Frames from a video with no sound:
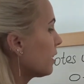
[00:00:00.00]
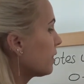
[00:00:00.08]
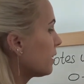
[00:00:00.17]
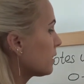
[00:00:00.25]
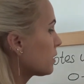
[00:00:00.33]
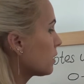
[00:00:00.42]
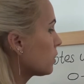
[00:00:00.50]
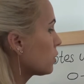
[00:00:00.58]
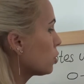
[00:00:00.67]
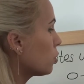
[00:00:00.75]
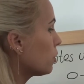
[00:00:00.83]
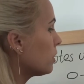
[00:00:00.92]
this.
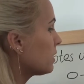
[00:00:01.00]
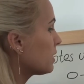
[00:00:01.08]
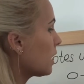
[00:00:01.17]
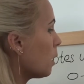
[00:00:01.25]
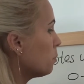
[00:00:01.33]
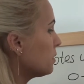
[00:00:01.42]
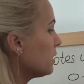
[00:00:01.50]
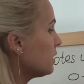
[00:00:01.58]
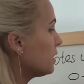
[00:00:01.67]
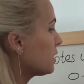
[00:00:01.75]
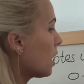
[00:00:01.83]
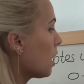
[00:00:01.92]
So it's
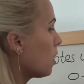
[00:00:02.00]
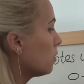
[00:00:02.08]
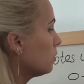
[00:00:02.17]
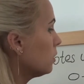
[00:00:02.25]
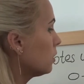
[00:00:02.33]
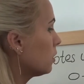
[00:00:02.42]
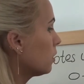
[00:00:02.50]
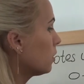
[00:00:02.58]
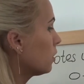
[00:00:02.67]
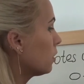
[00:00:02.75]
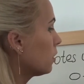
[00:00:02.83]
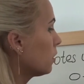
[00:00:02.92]
upside down.
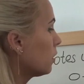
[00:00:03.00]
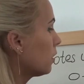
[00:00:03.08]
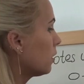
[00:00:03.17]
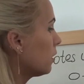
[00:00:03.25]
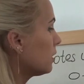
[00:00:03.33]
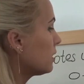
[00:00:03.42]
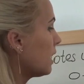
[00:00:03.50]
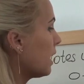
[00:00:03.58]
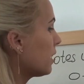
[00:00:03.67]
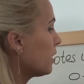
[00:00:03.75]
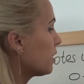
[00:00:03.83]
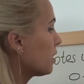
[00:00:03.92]
It's
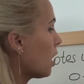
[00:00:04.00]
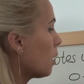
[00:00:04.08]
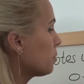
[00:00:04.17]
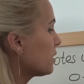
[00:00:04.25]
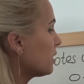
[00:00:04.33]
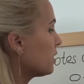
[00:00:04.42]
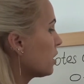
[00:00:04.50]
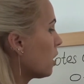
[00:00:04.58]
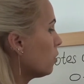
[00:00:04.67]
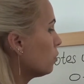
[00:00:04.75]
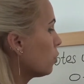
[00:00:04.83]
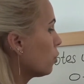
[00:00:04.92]
hanging upside
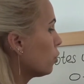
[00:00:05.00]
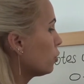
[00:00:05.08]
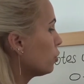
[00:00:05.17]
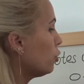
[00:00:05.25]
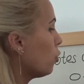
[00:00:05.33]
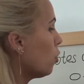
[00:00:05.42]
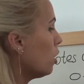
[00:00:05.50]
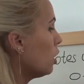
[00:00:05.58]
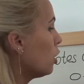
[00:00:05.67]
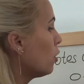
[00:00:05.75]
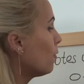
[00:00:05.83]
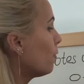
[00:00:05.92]
down on your
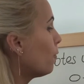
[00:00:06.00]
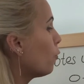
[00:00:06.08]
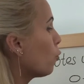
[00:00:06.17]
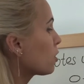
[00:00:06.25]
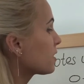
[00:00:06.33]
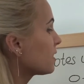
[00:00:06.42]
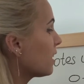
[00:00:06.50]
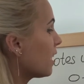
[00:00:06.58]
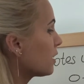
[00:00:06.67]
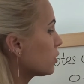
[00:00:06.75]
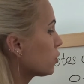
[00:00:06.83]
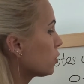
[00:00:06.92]
4th
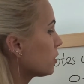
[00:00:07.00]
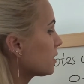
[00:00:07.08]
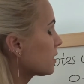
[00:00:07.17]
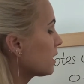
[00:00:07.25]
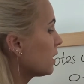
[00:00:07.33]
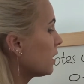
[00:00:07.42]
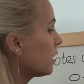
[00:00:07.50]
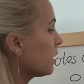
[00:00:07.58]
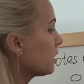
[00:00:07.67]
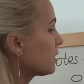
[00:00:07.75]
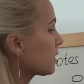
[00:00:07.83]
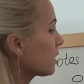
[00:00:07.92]
line. So
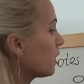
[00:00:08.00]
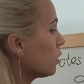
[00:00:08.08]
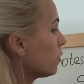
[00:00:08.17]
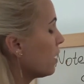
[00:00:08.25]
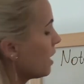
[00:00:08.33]
it's kind of